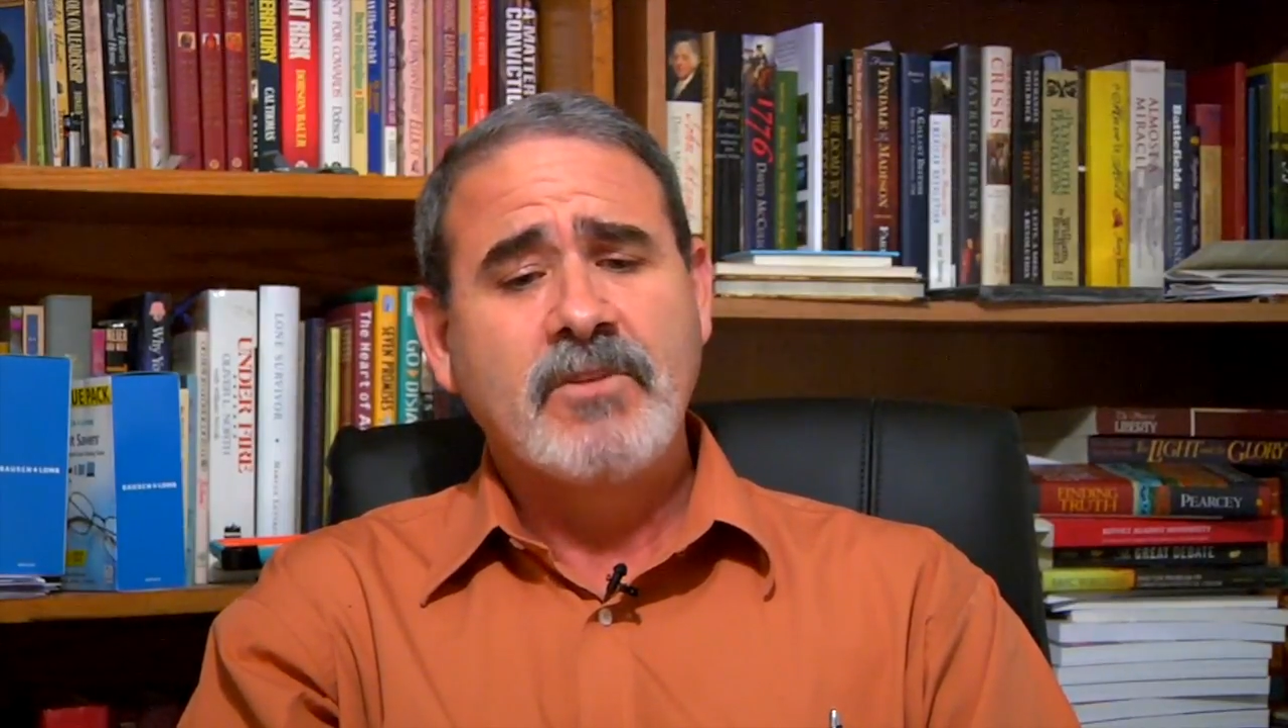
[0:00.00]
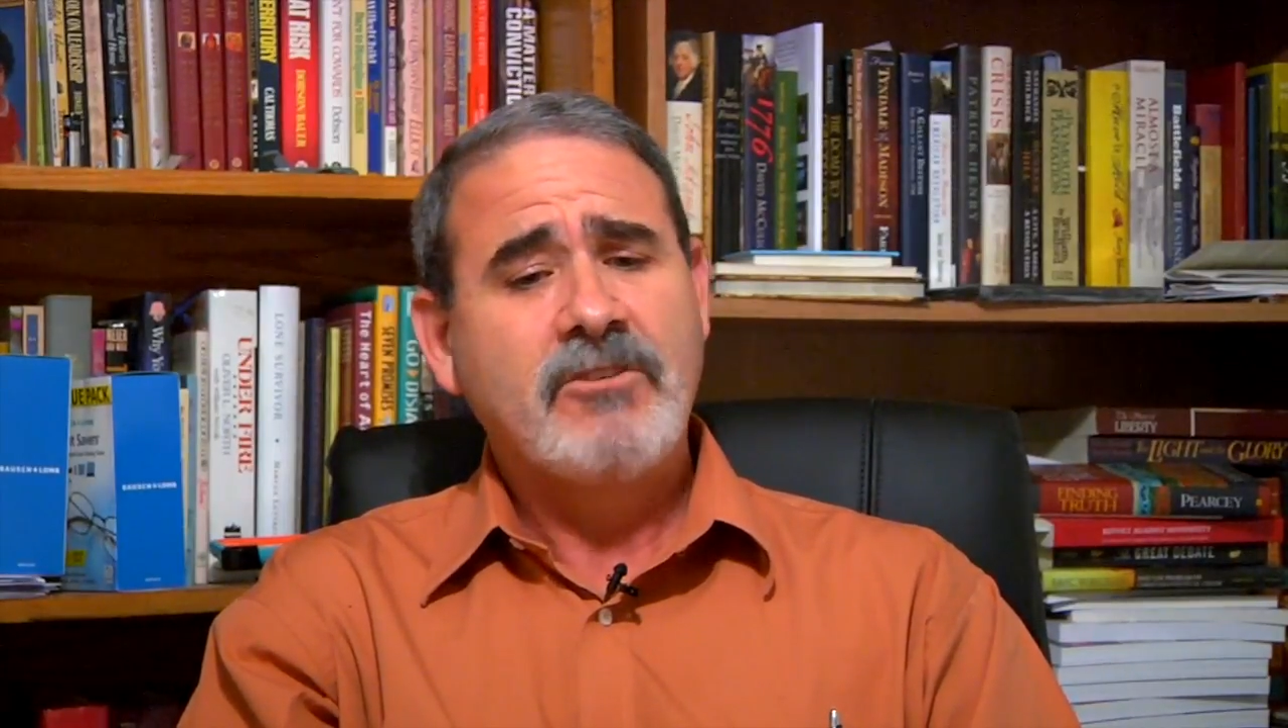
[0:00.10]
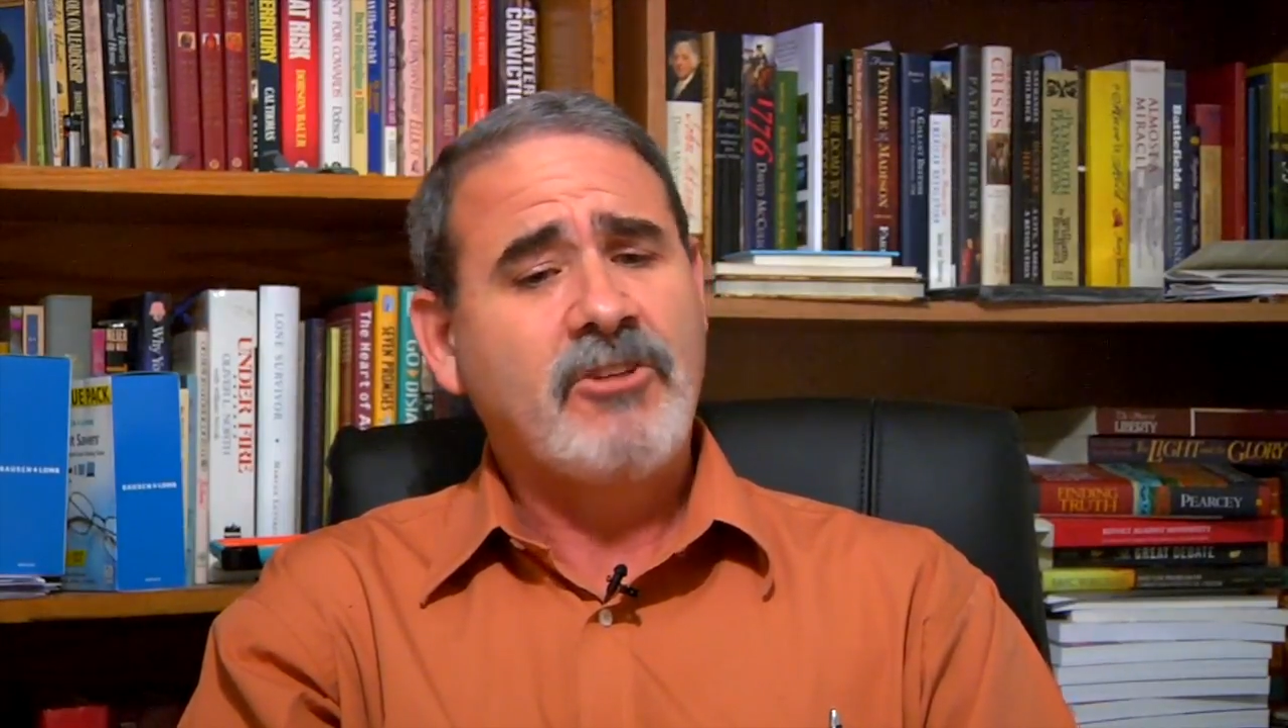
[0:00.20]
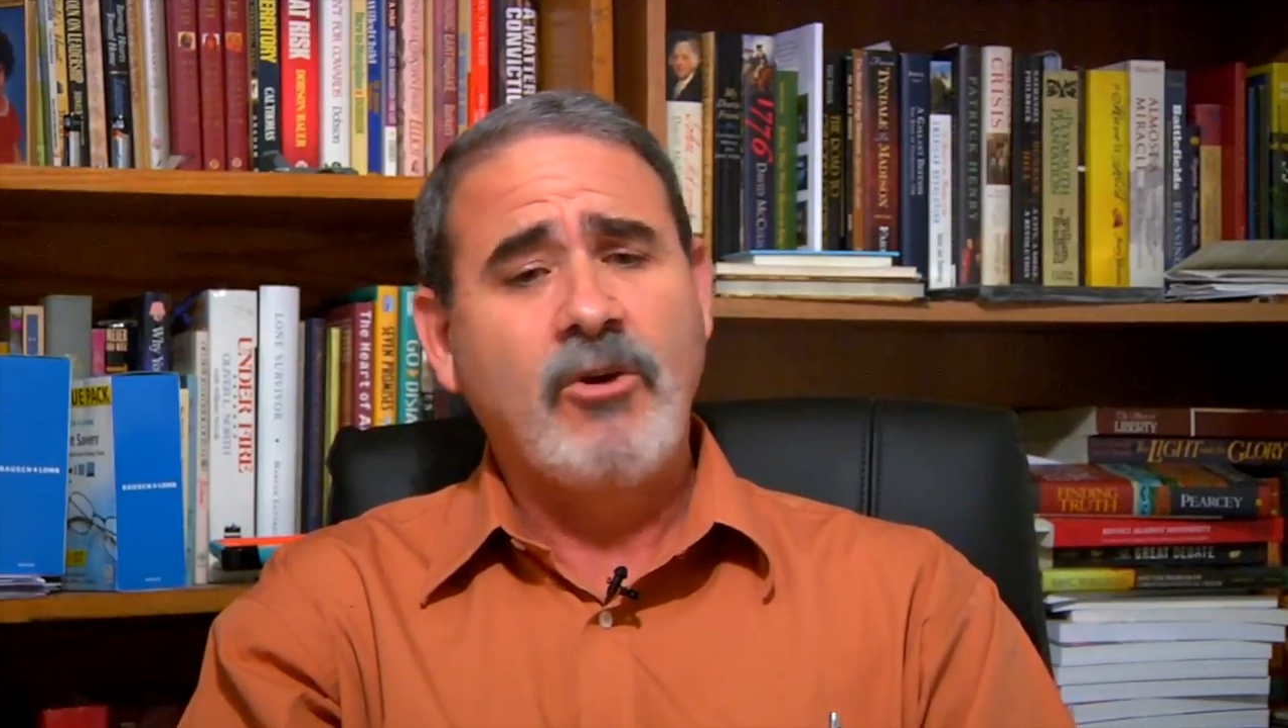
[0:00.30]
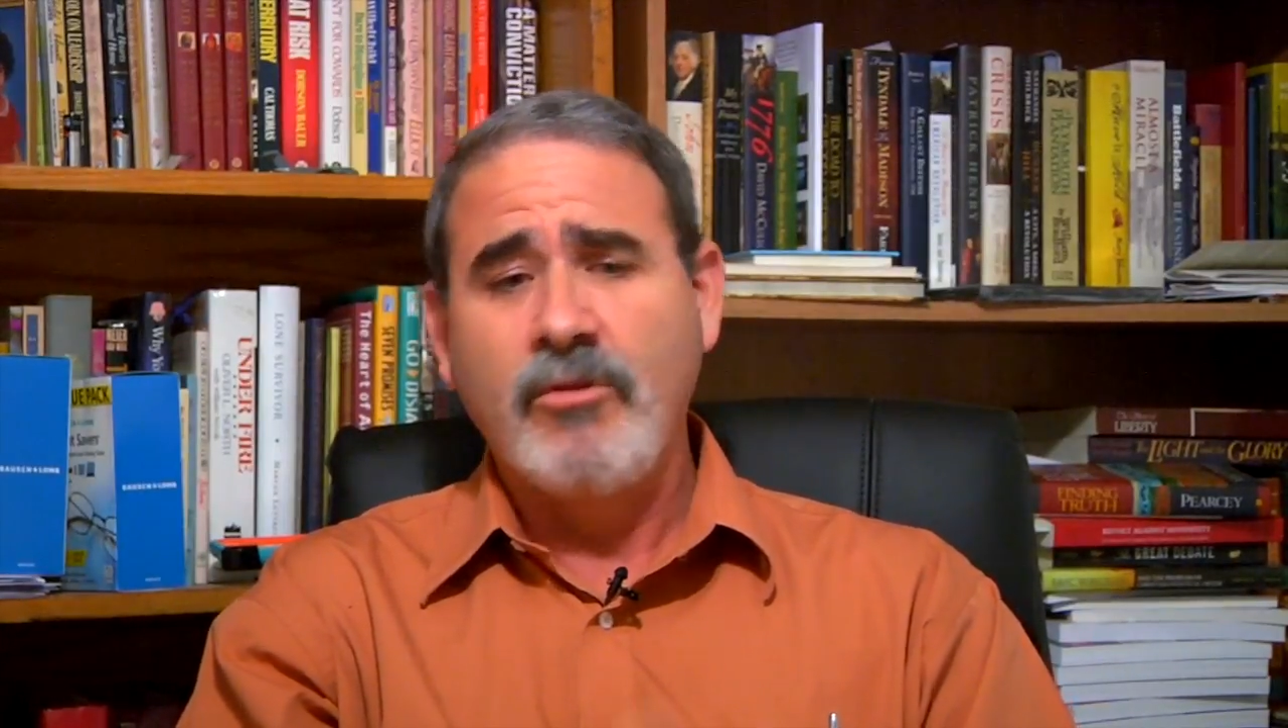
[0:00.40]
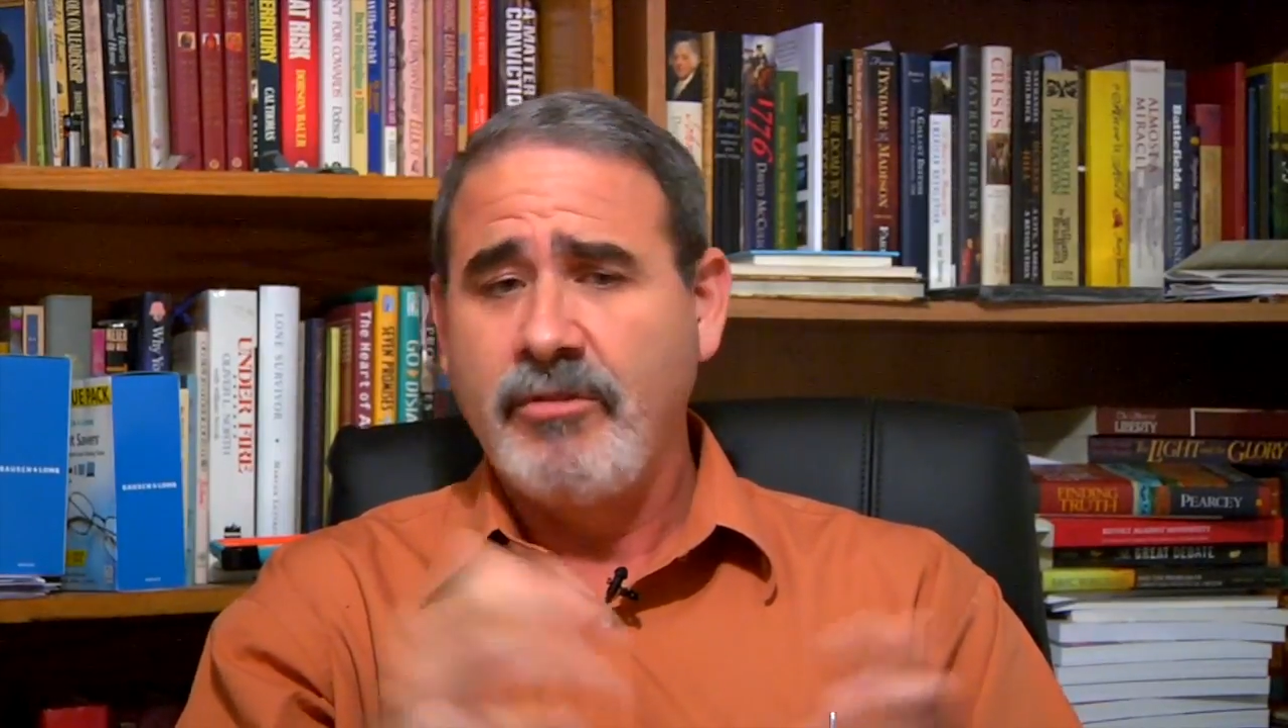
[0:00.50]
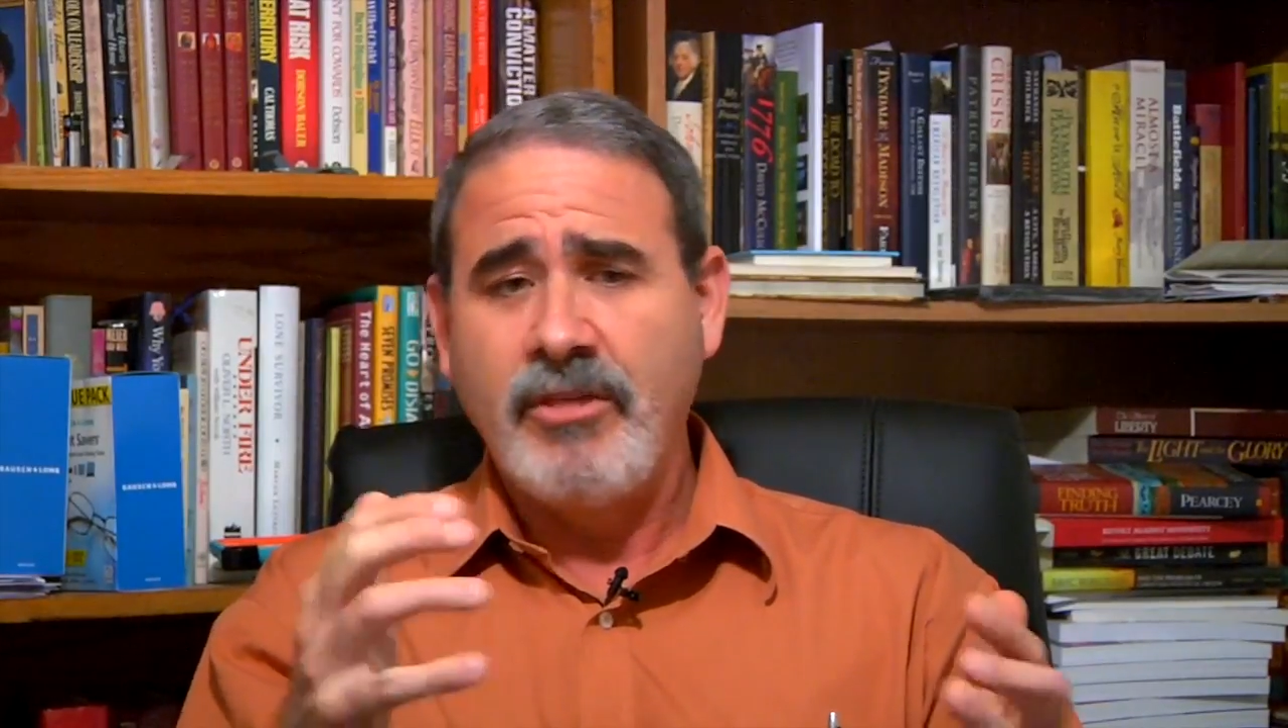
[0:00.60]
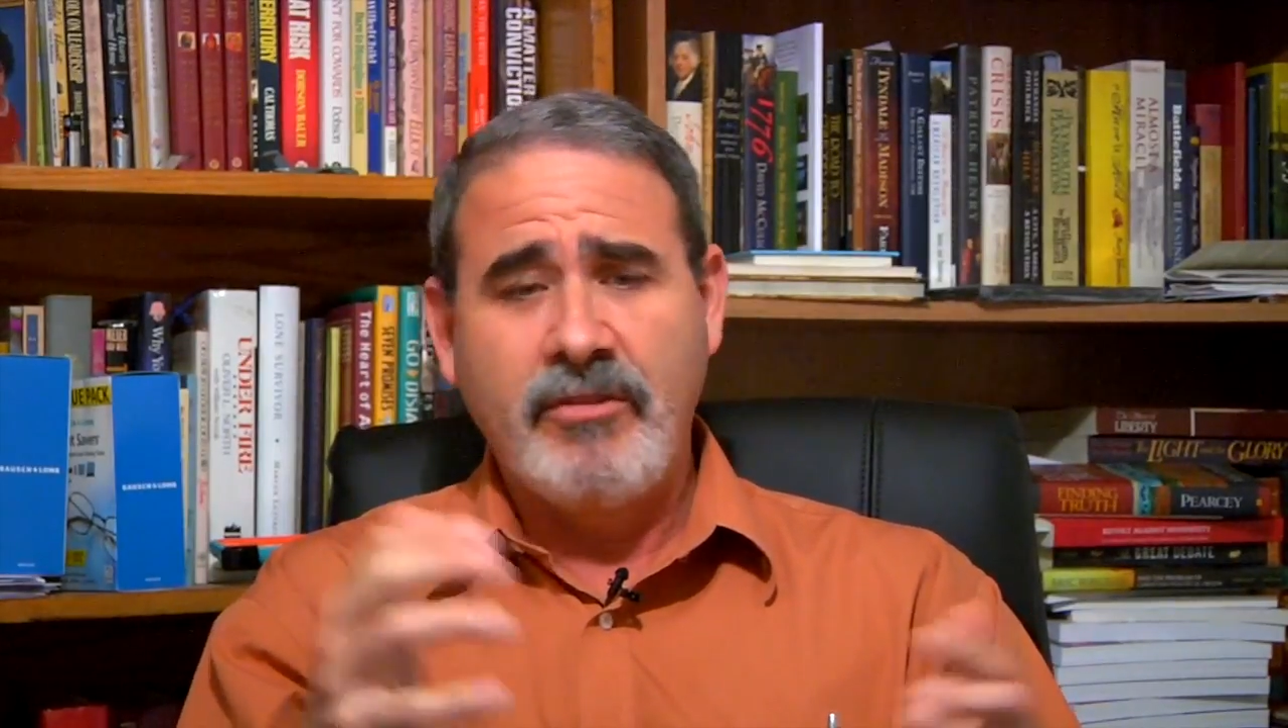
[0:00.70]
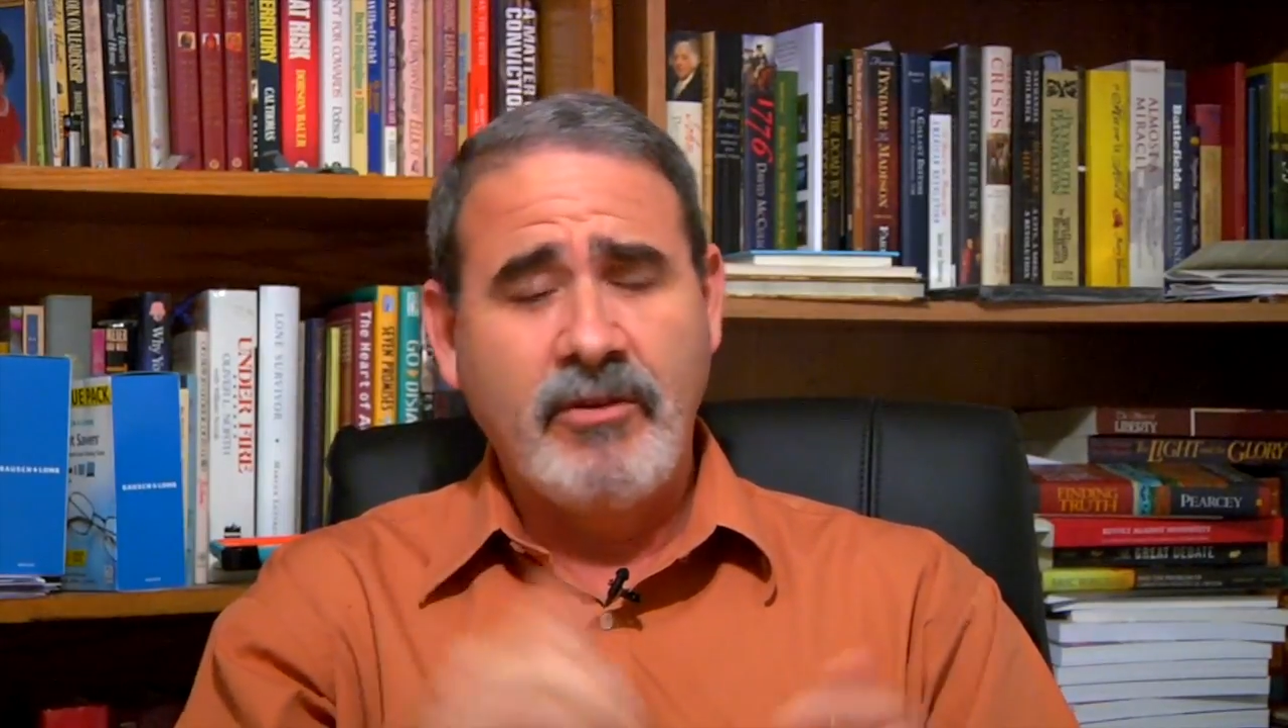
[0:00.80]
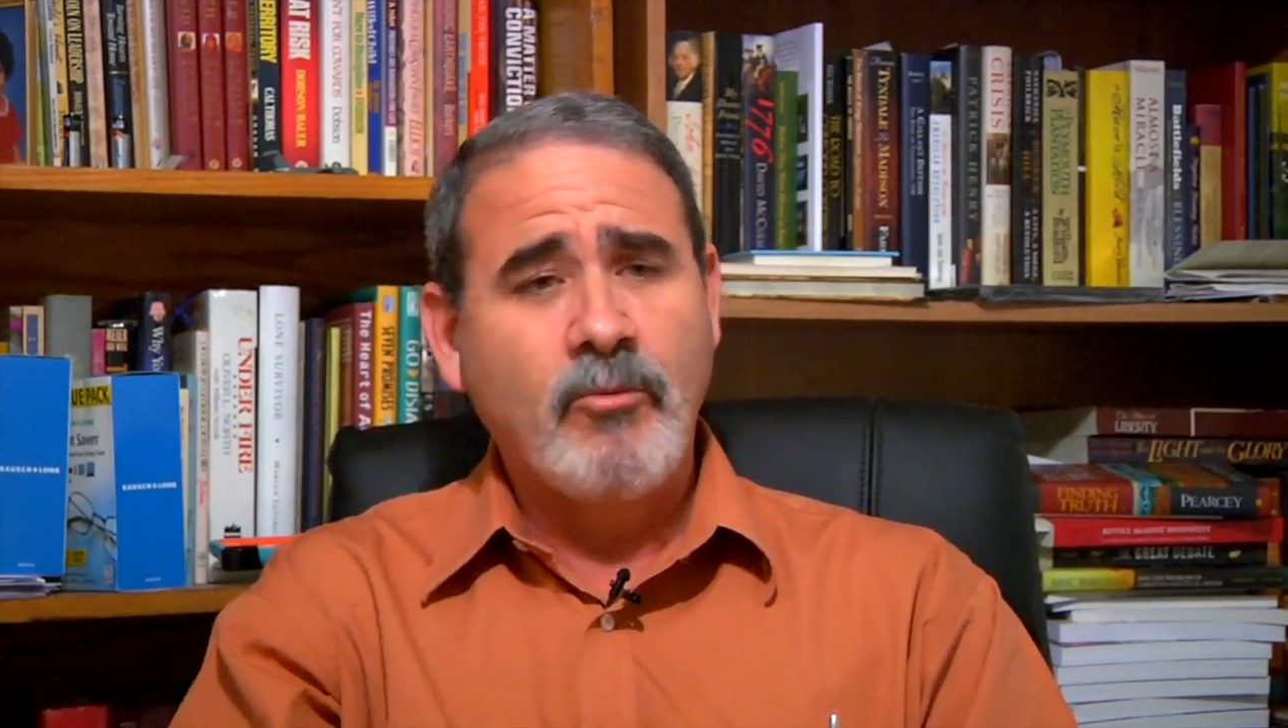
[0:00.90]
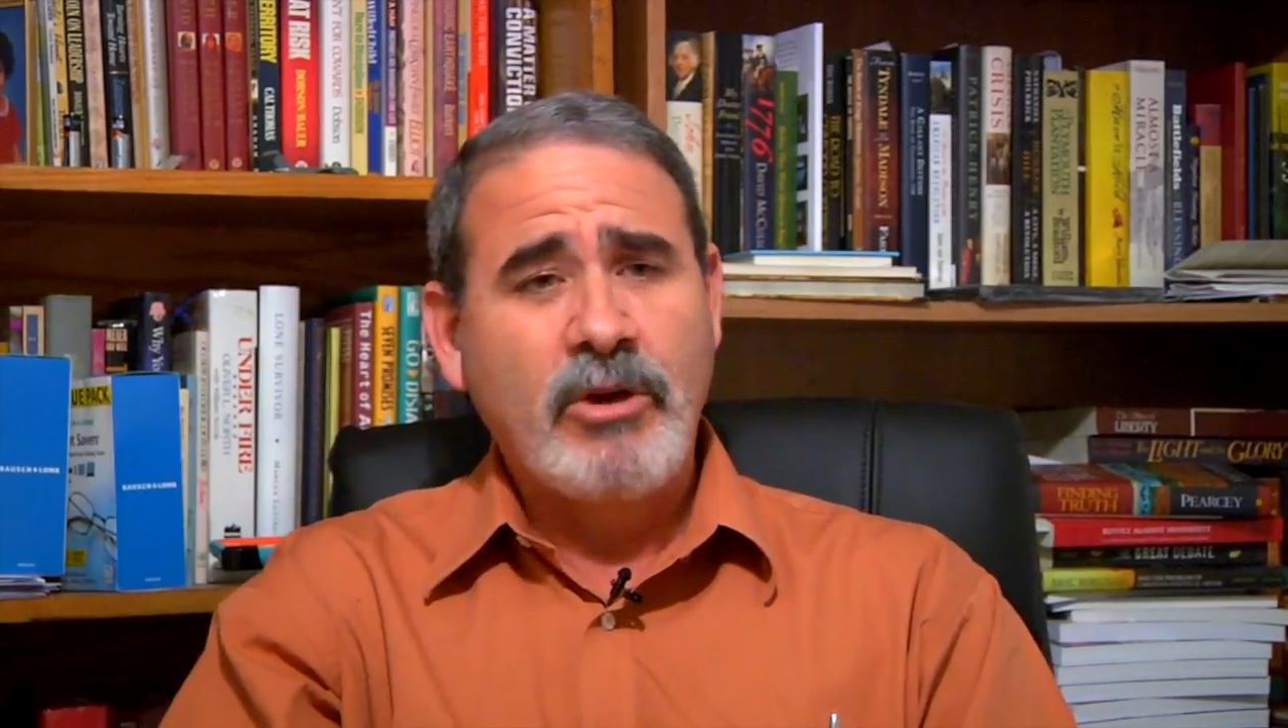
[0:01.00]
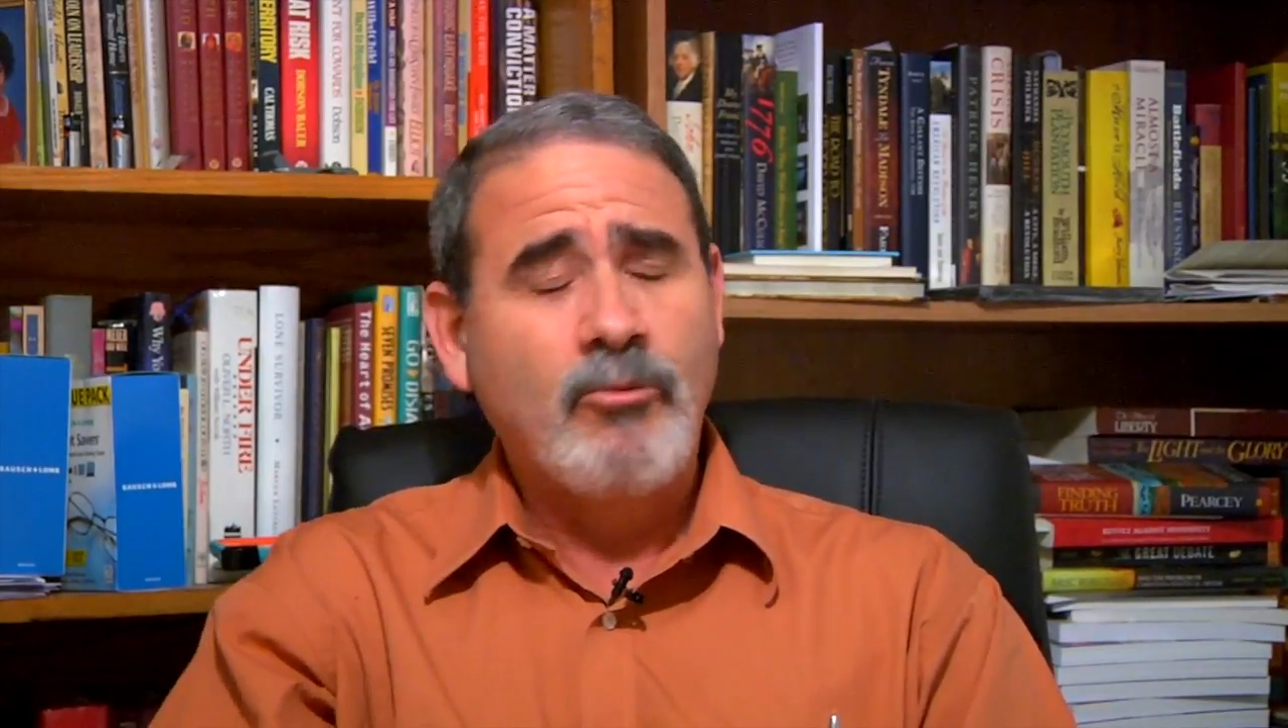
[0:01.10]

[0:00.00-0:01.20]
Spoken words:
so we